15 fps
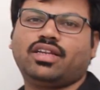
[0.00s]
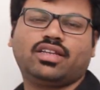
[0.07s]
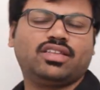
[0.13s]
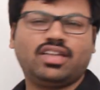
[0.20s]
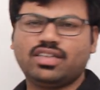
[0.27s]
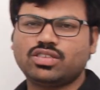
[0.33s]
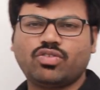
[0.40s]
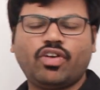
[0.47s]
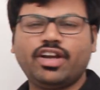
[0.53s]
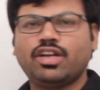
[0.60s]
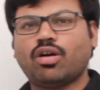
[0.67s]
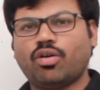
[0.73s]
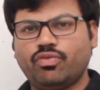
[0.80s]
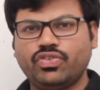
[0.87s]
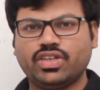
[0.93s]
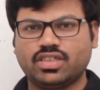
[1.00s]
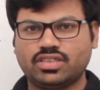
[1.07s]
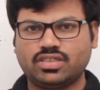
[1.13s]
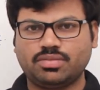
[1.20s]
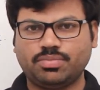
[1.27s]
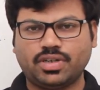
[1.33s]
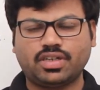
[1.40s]
That's quite
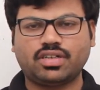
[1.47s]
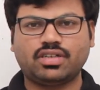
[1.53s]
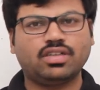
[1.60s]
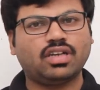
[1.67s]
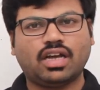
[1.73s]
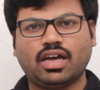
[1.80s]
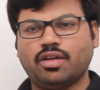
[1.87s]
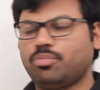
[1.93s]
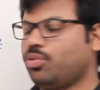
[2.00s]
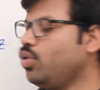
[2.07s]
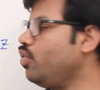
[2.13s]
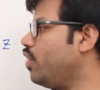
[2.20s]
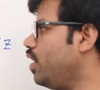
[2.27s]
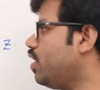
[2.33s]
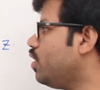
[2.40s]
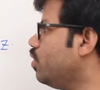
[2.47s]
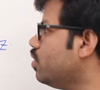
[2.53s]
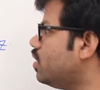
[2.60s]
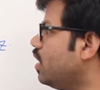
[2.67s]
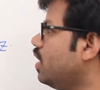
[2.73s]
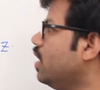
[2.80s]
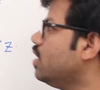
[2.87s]
obvious, but I prove it
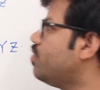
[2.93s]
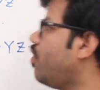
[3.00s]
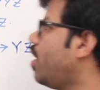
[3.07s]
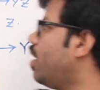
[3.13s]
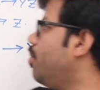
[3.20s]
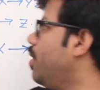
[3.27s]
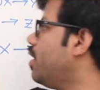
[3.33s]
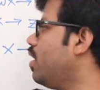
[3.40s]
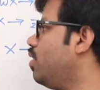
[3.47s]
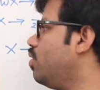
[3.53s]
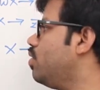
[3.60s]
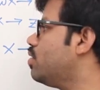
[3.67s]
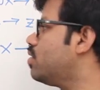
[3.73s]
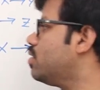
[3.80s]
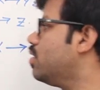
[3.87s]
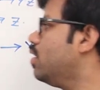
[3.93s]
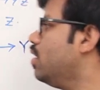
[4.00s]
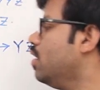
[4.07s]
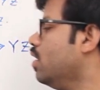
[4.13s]
using these fundamental rules.